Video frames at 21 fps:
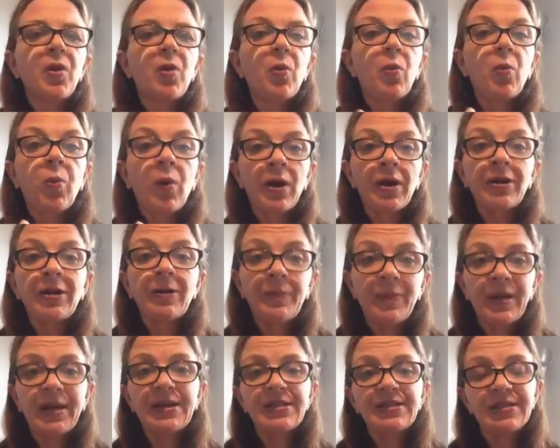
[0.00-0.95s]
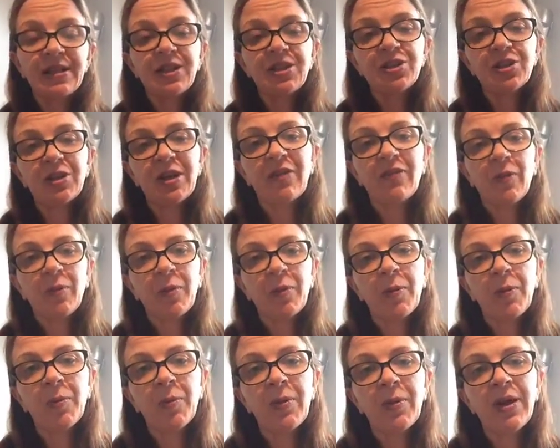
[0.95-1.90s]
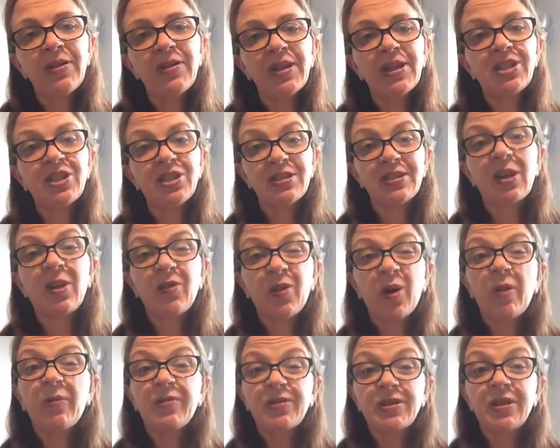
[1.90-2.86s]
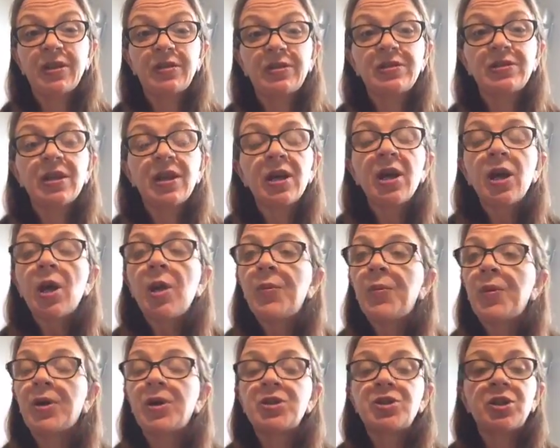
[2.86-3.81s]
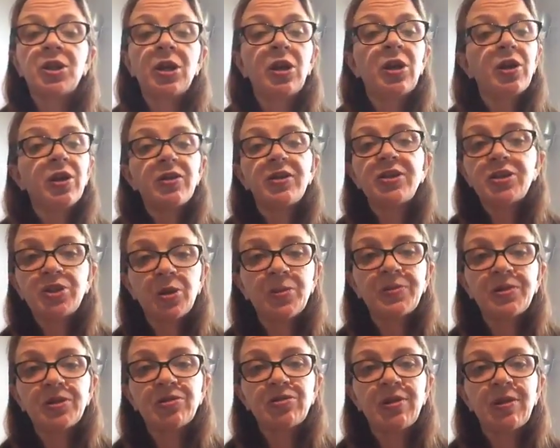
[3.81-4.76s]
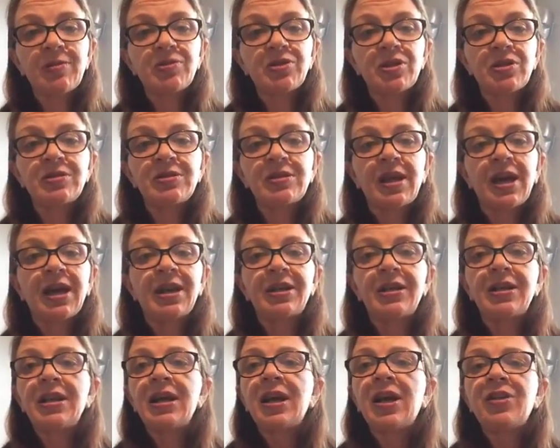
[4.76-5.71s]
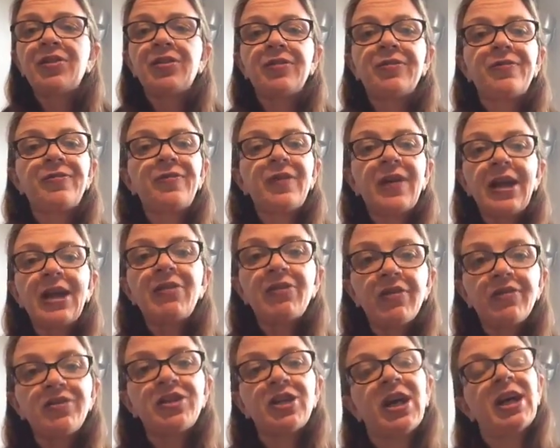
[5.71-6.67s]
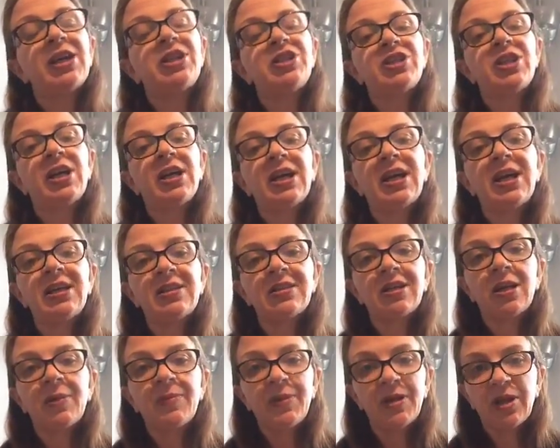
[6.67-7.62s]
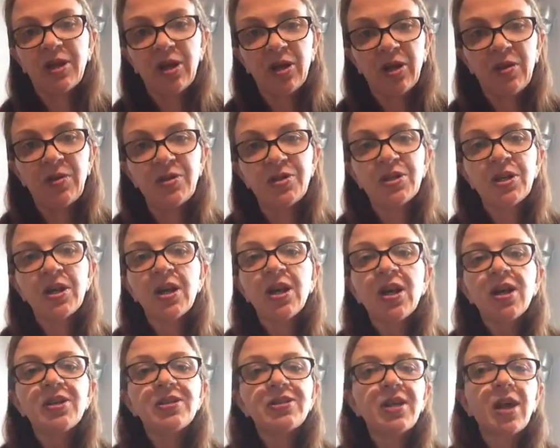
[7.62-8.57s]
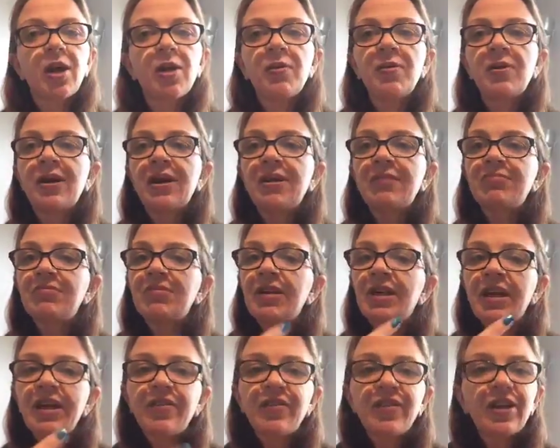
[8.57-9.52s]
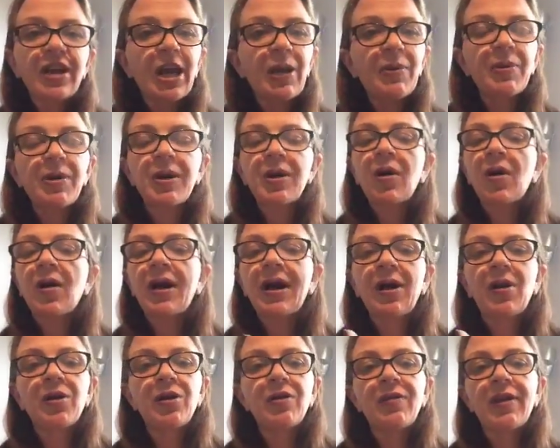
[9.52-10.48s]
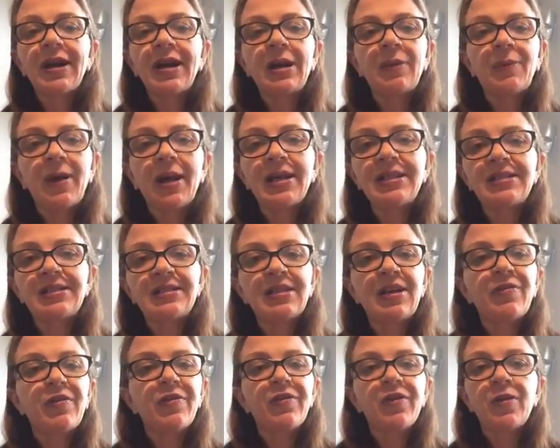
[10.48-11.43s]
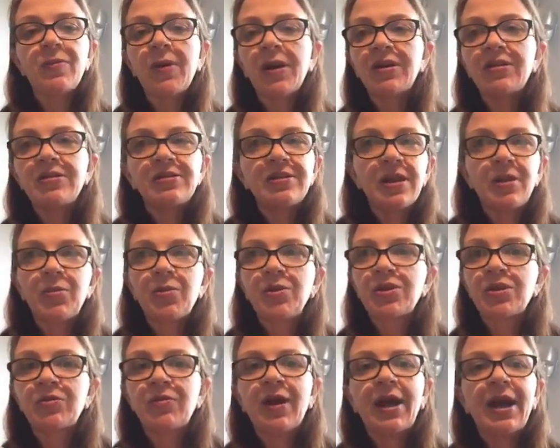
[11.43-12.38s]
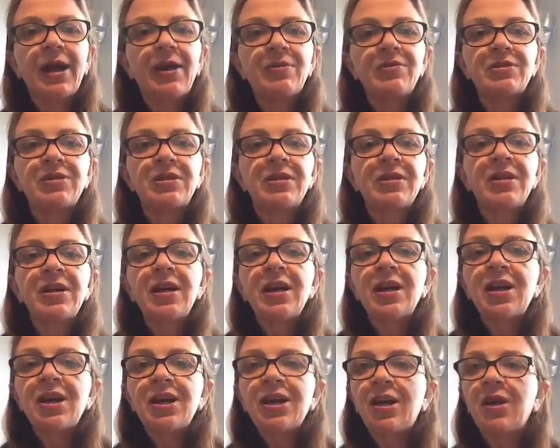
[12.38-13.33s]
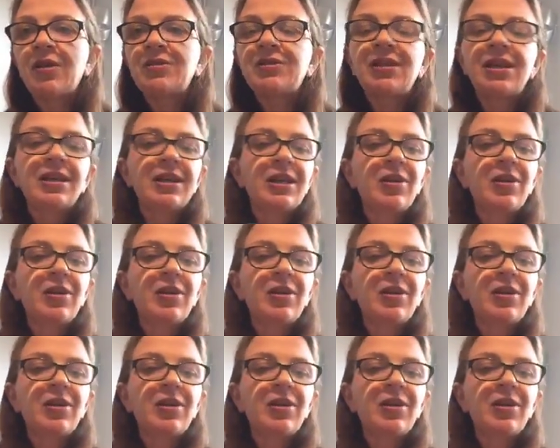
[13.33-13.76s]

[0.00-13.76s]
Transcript: one of the biggest things you're going to have a problem with is your self-confidence, because you're going to look at these job descriptions and the fear of changing is going to be huge. So if you're keeping an eye out on a regular basis every few months, seeing what's around, and, you know, sending